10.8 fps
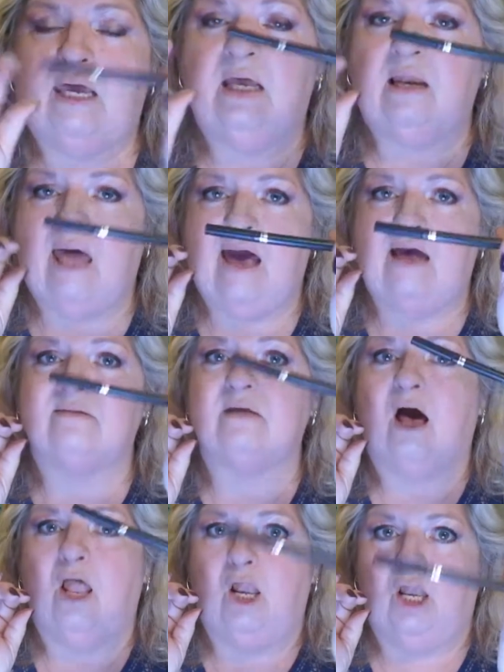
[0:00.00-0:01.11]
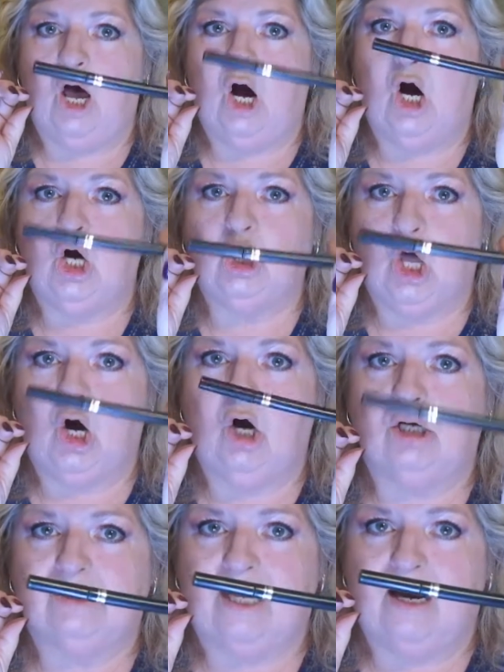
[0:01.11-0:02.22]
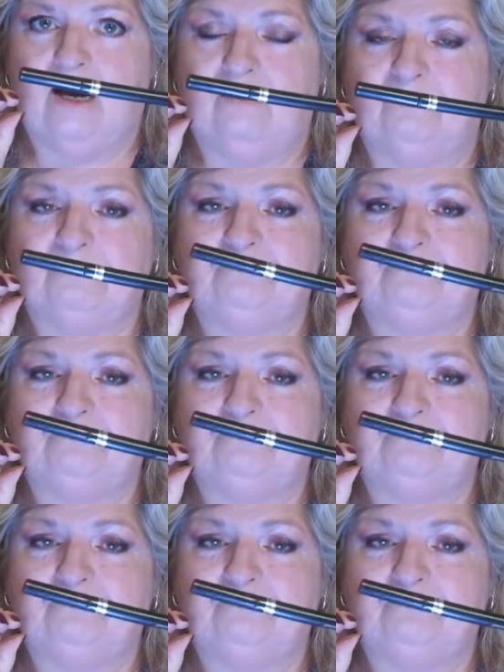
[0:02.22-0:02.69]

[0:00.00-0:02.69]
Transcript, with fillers: it lasts a long, long time.